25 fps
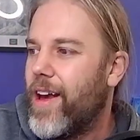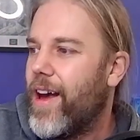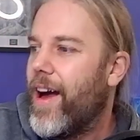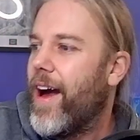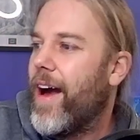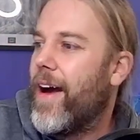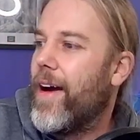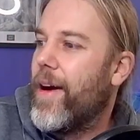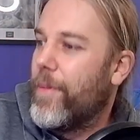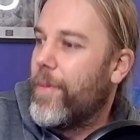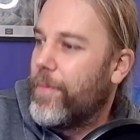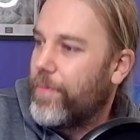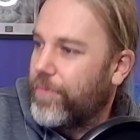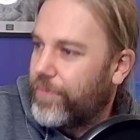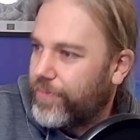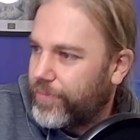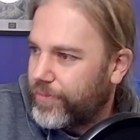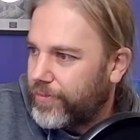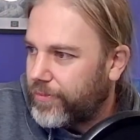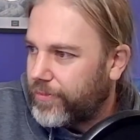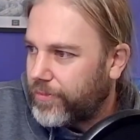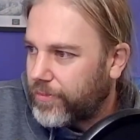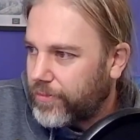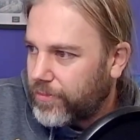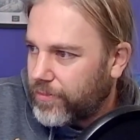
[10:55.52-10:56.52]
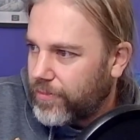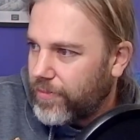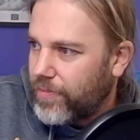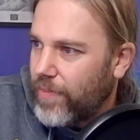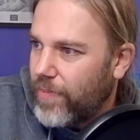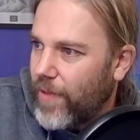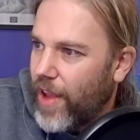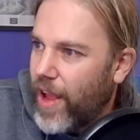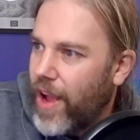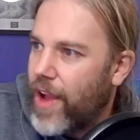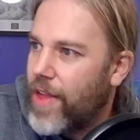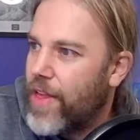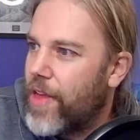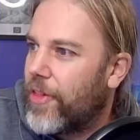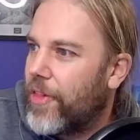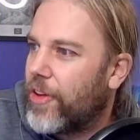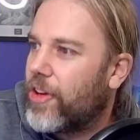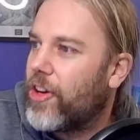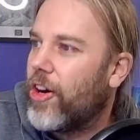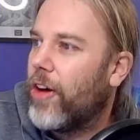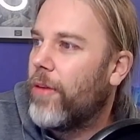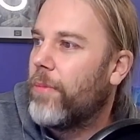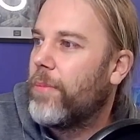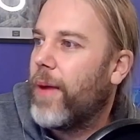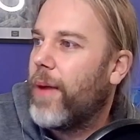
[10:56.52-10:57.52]
And then the
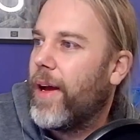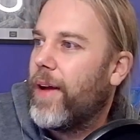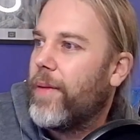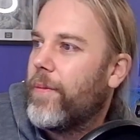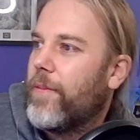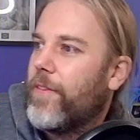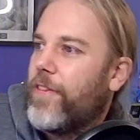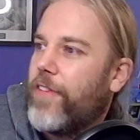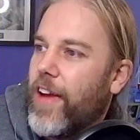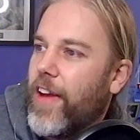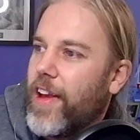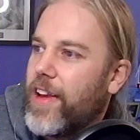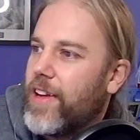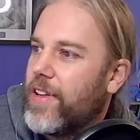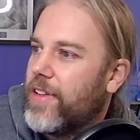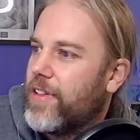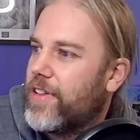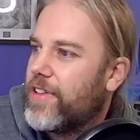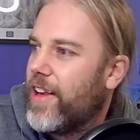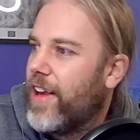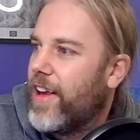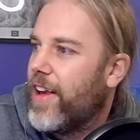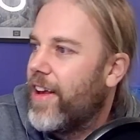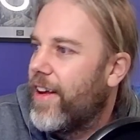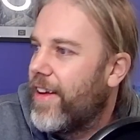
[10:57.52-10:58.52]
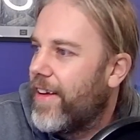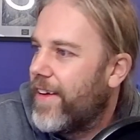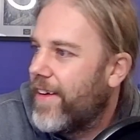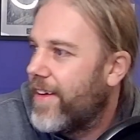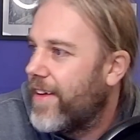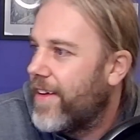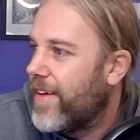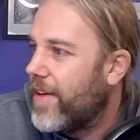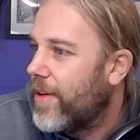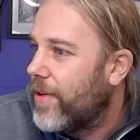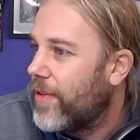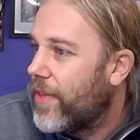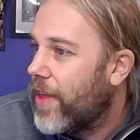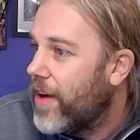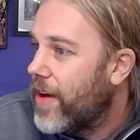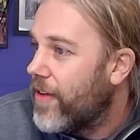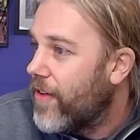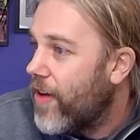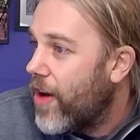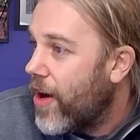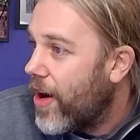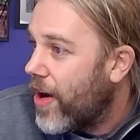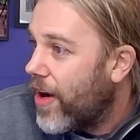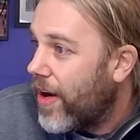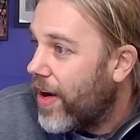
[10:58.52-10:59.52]
combat phase, there
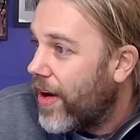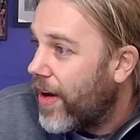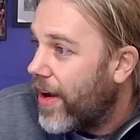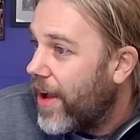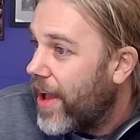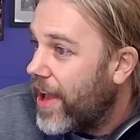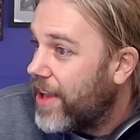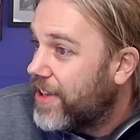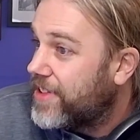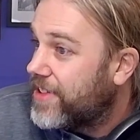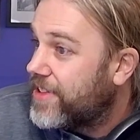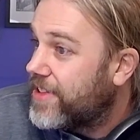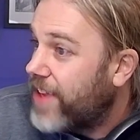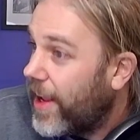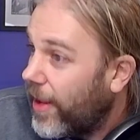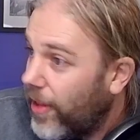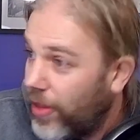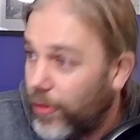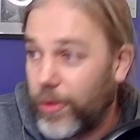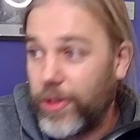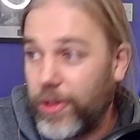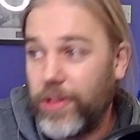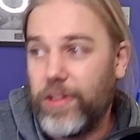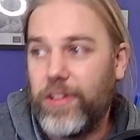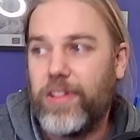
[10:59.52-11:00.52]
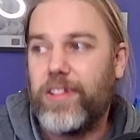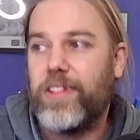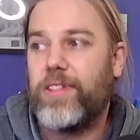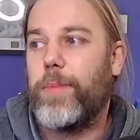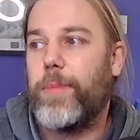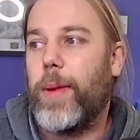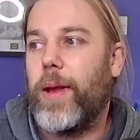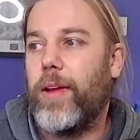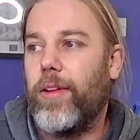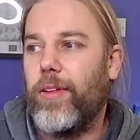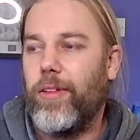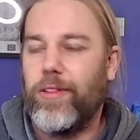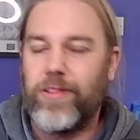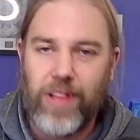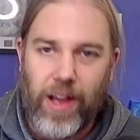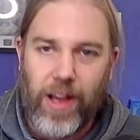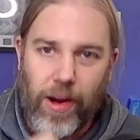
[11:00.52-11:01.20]
are assailment spells.